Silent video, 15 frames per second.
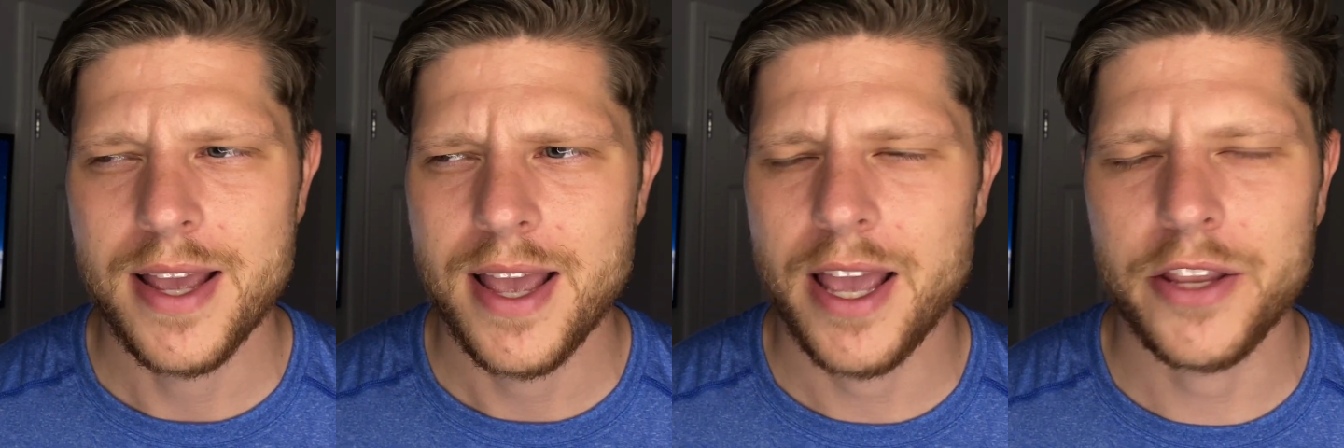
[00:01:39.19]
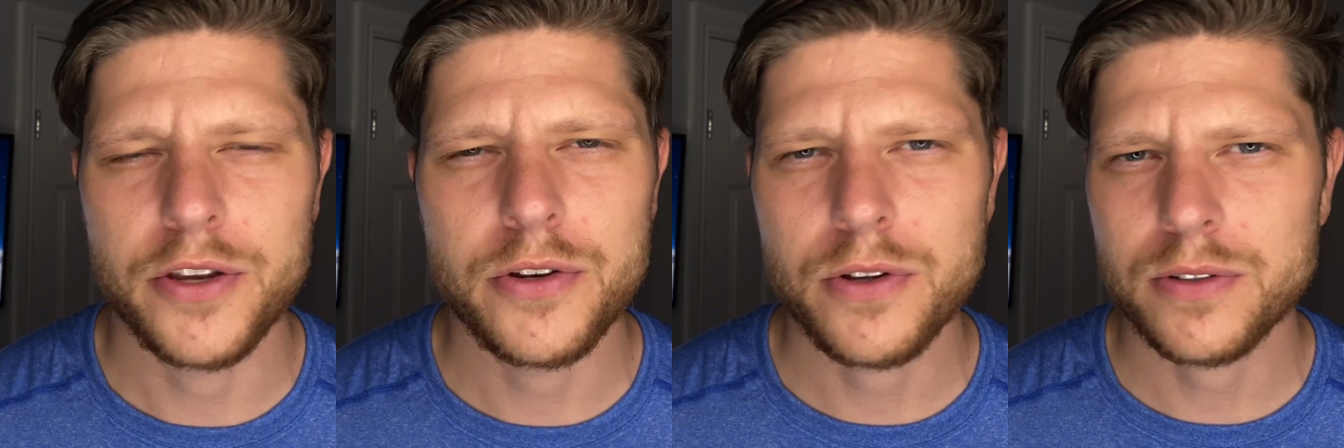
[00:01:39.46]

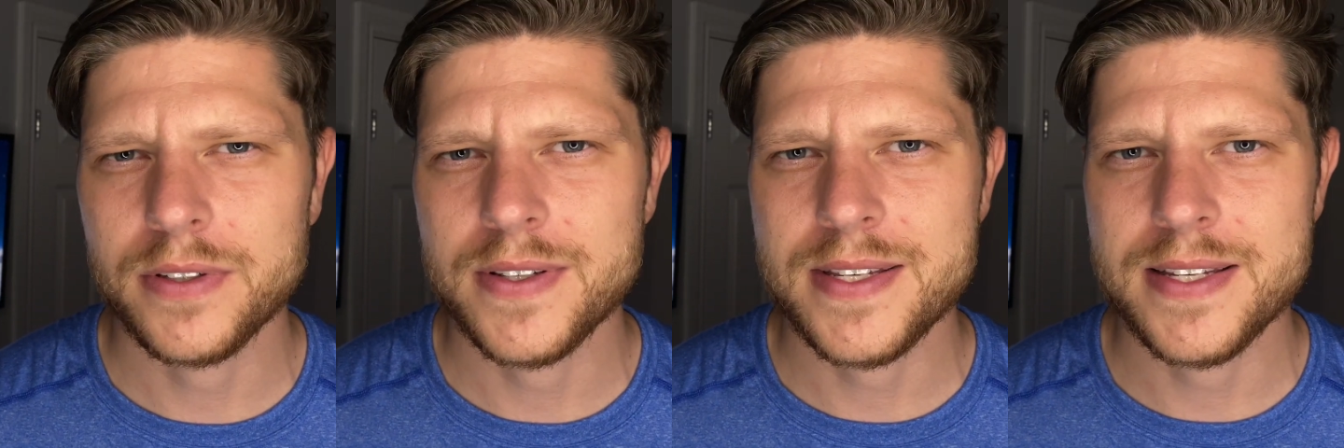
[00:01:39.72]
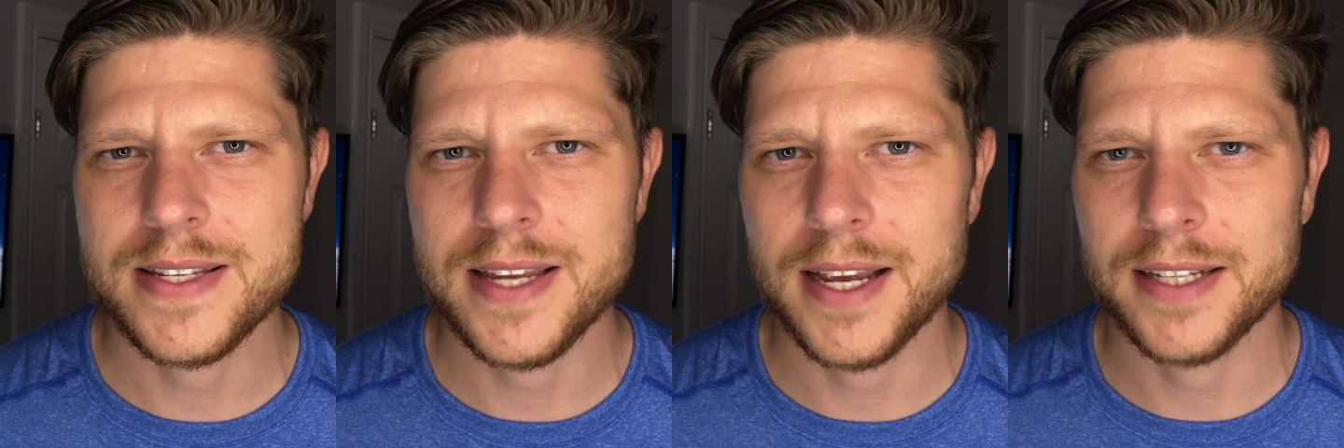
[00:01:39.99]
and you notice
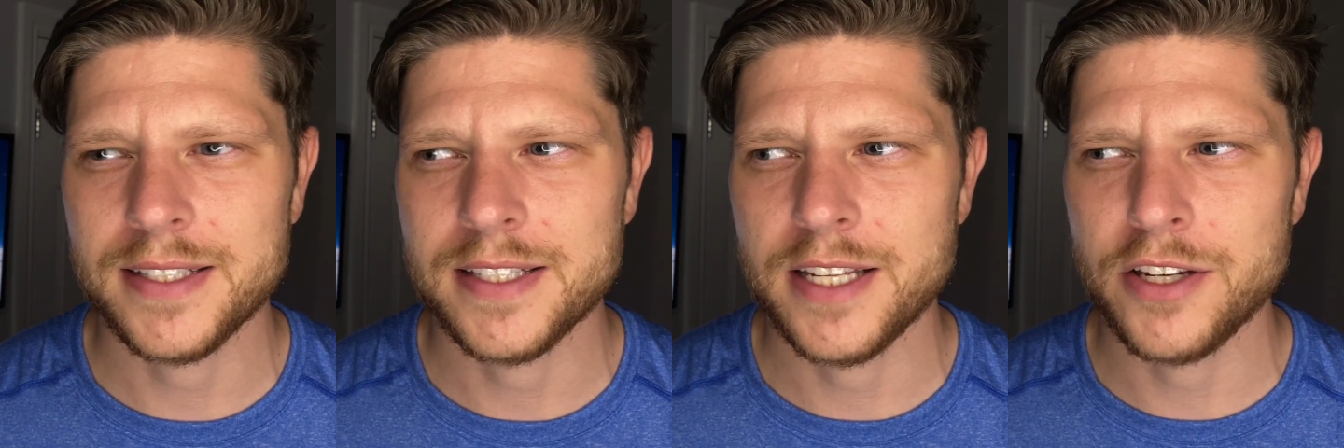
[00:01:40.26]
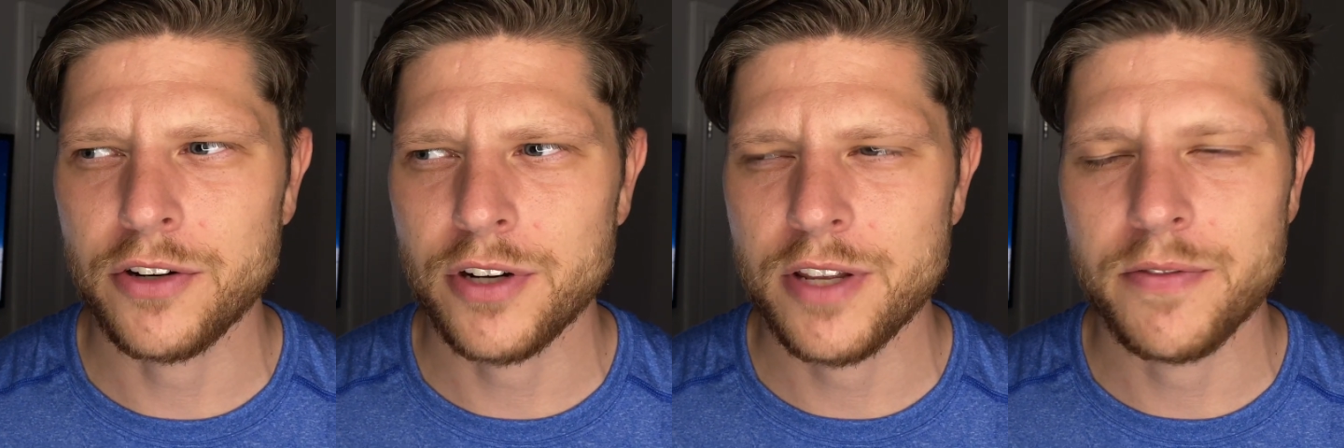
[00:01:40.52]
that they
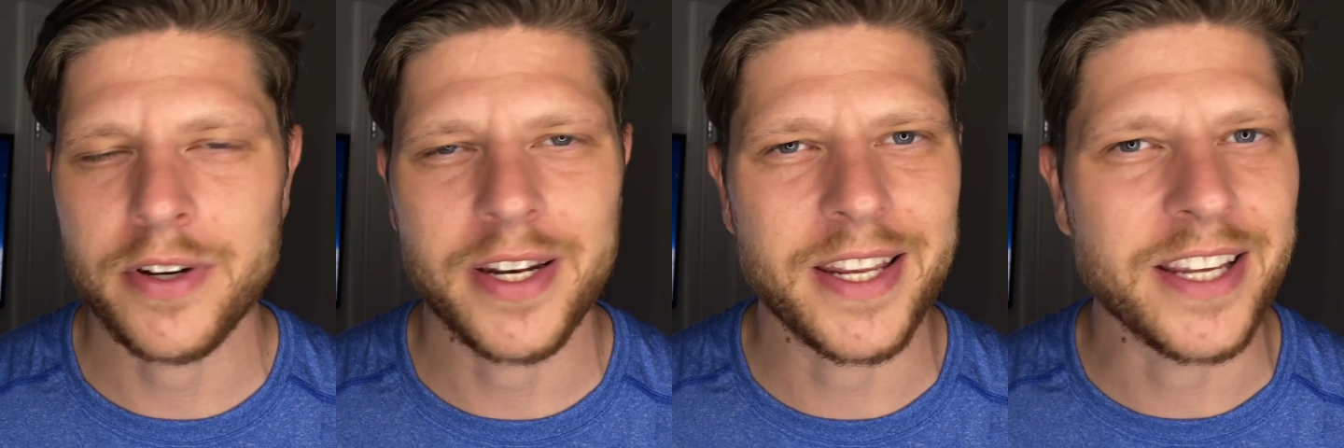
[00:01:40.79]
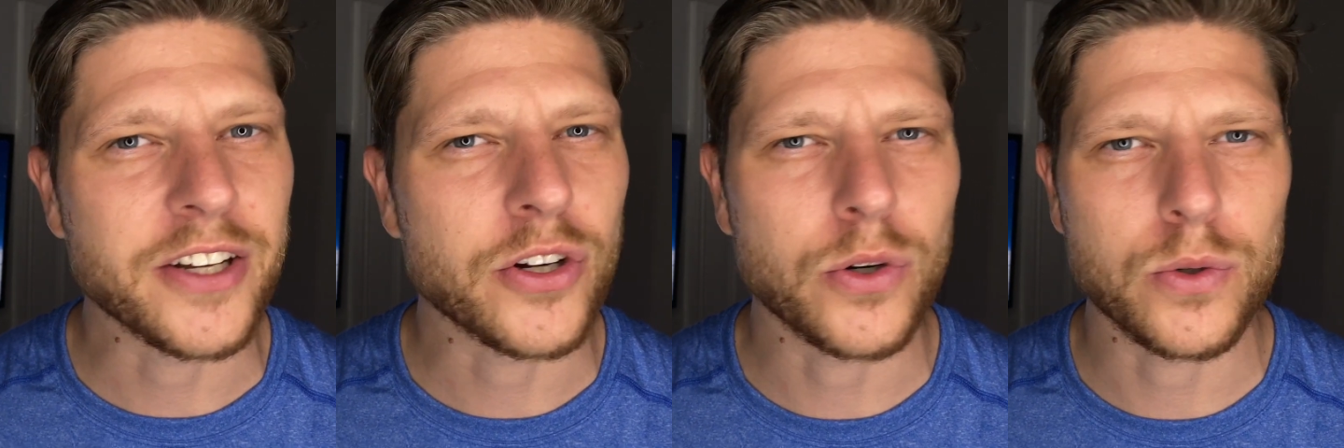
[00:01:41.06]
don't even
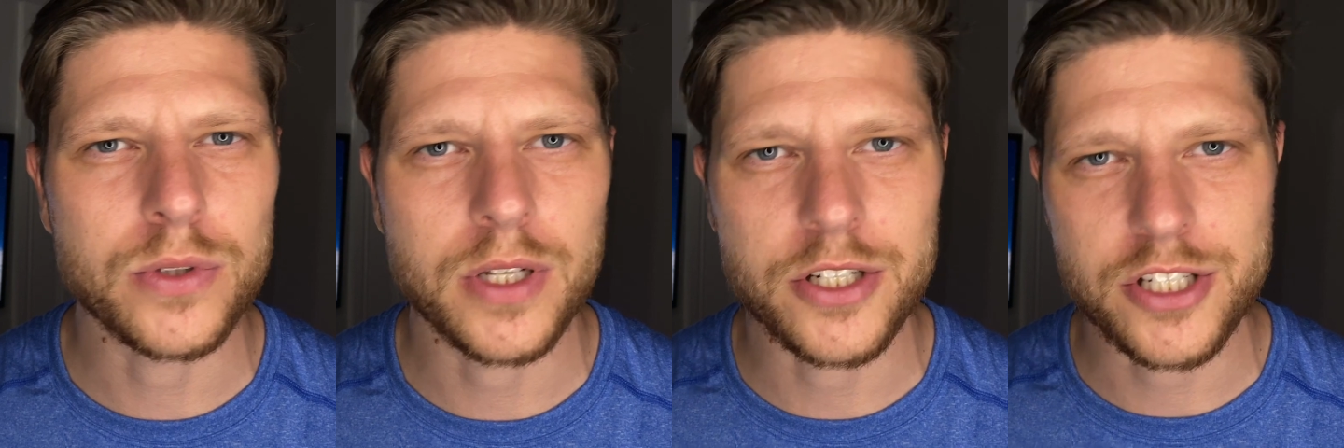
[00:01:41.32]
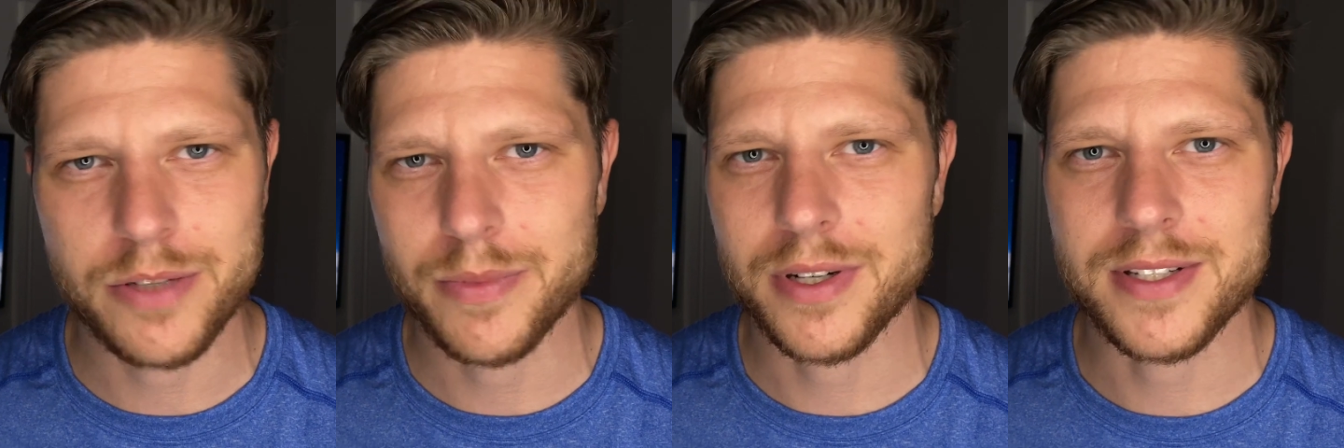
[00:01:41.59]
include
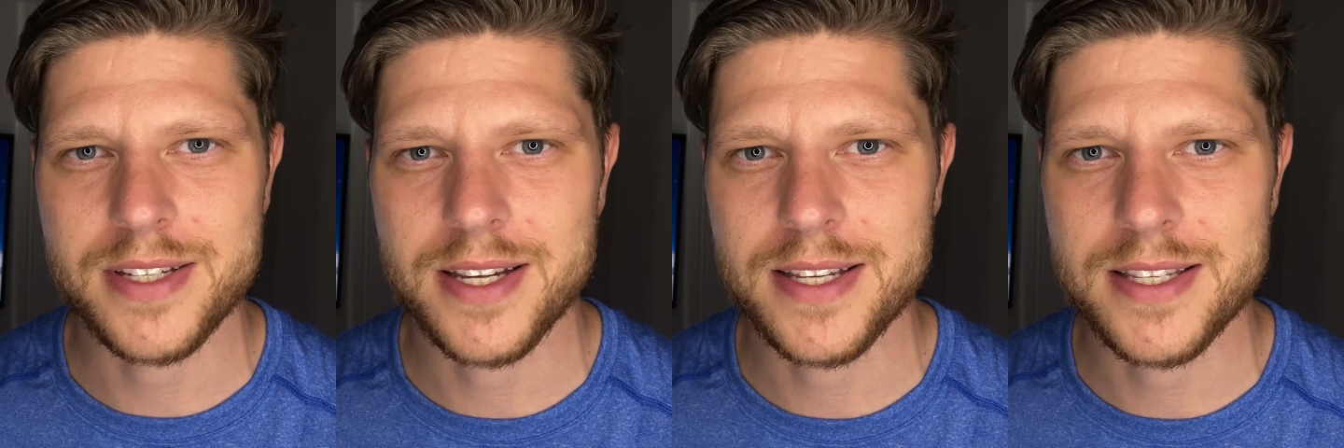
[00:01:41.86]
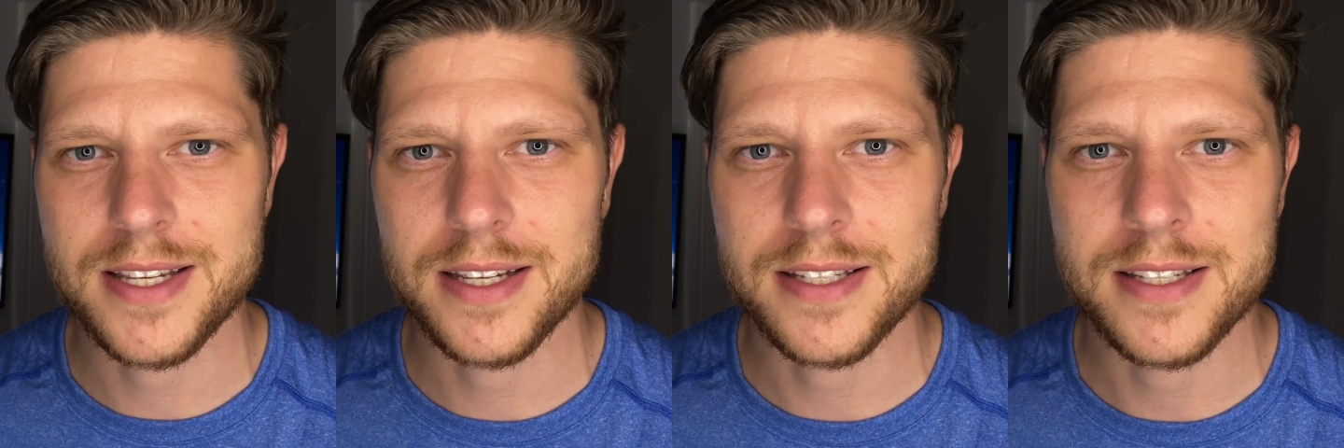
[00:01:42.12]
HTML
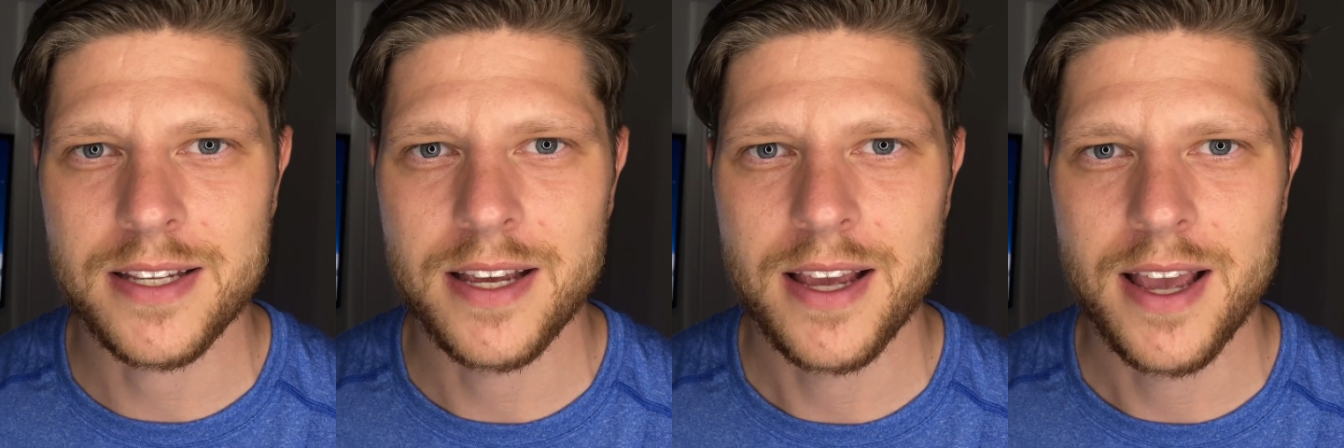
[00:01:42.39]
CSS